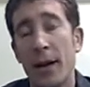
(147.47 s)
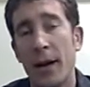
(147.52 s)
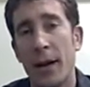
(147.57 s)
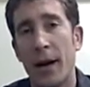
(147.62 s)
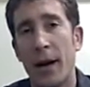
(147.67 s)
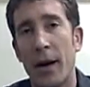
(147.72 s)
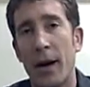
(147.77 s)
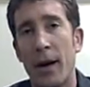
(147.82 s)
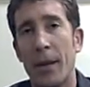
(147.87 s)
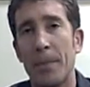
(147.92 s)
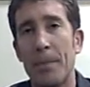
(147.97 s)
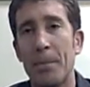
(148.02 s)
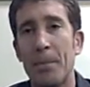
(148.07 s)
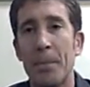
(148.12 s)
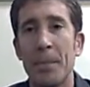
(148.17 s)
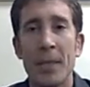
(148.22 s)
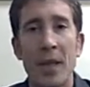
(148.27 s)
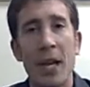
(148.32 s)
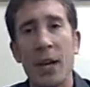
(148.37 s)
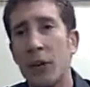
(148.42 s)

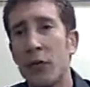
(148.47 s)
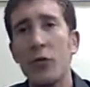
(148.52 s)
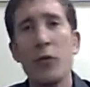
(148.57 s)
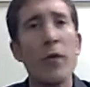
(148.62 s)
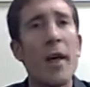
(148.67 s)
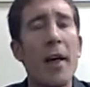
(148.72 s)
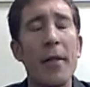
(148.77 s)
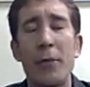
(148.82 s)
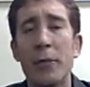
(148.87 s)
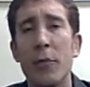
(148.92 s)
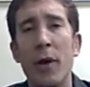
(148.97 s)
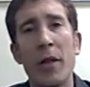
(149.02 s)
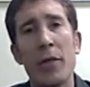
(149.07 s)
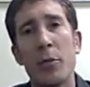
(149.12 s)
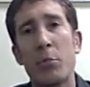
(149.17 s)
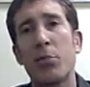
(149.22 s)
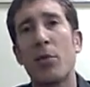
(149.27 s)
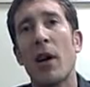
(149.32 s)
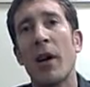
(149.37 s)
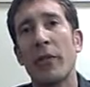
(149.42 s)
And do that throughout the
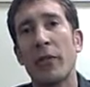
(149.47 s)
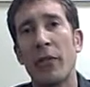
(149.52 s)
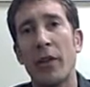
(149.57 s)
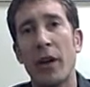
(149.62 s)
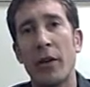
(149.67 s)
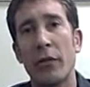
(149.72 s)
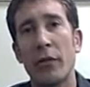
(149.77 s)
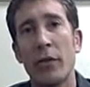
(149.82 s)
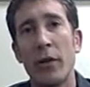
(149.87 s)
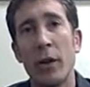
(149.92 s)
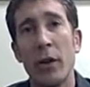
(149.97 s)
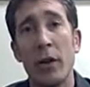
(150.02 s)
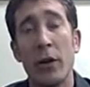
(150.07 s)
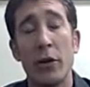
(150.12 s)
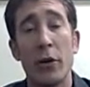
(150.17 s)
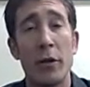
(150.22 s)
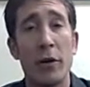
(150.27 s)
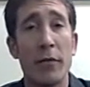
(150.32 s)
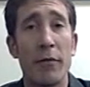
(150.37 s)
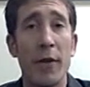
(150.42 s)
process.
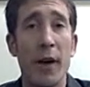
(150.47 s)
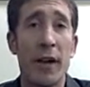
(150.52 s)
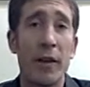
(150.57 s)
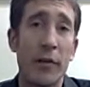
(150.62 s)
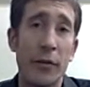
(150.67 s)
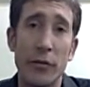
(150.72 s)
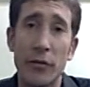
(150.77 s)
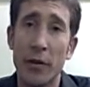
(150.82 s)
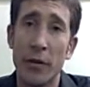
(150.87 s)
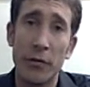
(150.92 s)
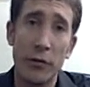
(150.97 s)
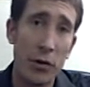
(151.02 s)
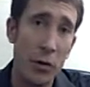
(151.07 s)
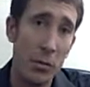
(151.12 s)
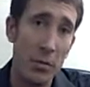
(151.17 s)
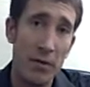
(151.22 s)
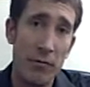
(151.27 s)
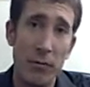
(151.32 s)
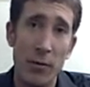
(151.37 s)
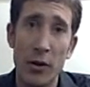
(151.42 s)
You're going to find that stuff's going
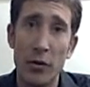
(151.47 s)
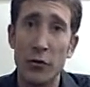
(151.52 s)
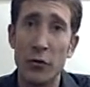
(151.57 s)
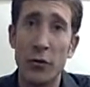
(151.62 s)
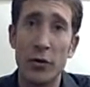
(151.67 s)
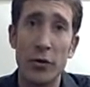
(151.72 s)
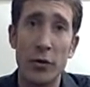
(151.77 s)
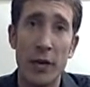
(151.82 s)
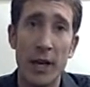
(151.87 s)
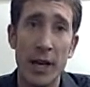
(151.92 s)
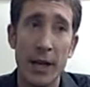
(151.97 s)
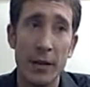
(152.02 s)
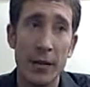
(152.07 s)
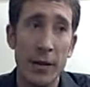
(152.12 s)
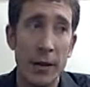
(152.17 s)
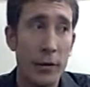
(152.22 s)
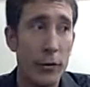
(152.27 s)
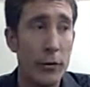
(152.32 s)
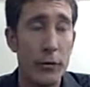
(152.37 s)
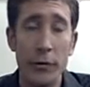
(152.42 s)
to be fresher in your head.
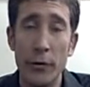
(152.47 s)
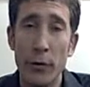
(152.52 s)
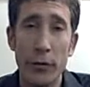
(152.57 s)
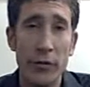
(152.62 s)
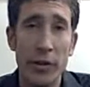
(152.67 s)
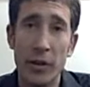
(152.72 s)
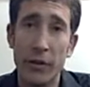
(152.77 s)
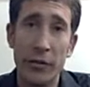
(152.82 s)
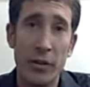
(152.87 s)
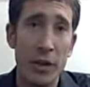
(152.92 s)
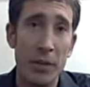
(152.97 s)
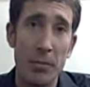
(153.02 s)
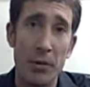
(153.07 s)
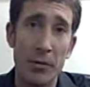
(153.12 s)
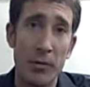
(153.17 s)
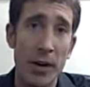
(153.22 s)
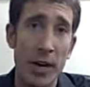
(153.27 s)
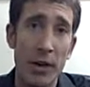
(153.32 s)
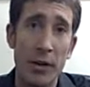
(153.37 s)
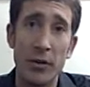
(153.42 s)
There's no sense keeping
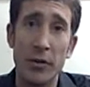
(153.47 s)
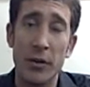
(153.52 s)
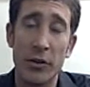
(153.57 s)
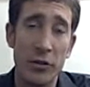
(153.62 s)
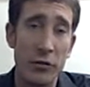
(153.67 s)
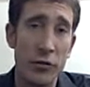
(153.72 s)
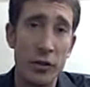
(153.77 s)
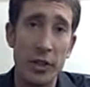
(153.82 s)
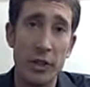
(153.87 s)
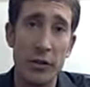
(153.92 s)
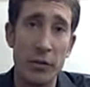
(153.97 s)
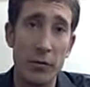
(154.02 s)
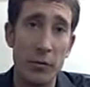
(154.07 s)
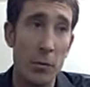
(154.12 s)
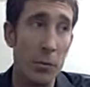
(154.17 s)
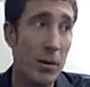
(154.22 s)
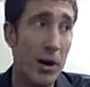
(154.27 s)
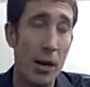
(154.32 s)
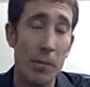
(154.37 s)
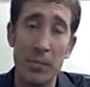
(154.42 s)
around a ton of sheets for
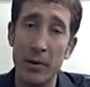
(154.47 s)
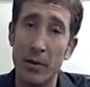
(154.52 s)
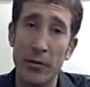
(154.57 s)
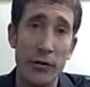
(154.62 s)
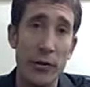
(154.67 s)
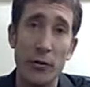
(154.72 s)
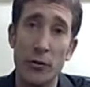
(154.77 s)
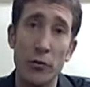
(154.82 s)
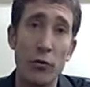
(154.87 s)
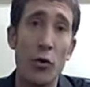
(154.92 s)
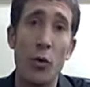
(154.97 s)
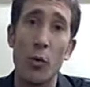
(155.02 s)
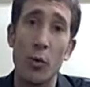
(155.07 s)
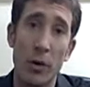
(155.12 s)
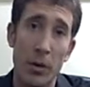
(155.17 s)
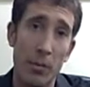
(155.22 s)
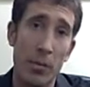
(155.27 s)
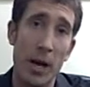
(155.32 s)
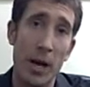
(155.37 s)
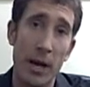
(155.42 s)
properties that you don't
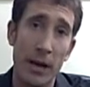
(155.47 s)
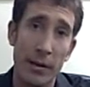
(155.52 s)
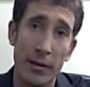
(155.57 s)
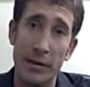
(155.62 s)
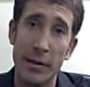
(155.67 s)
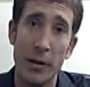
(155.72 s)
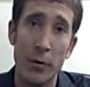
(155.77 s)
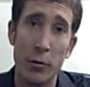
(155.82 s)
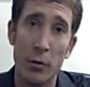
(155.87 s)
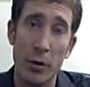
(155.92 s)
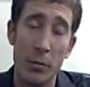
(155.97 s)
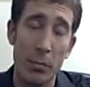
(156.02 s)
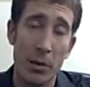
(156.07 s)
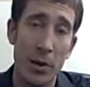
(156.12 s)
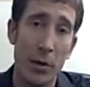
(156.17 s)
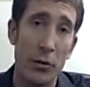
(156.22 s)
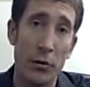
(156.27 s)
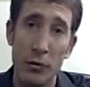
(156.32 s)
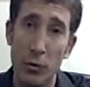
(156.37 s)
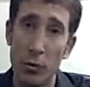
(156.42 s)
want to buy because they don't
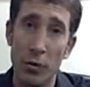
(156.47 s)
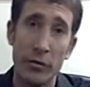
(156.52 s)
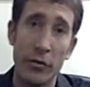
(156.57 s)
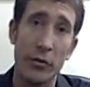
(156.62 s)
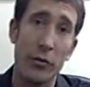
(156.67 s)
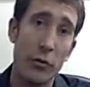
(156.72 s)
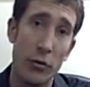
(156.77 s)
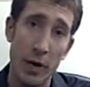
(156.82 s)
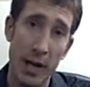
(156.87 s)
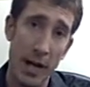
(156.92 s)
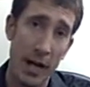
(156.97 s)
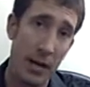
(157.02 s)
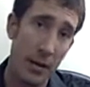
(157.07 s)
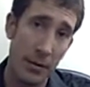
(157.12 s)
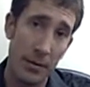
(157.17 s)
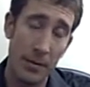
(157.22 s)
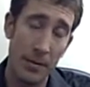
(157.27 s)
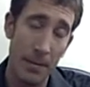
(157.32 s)
compare to what's in your hand.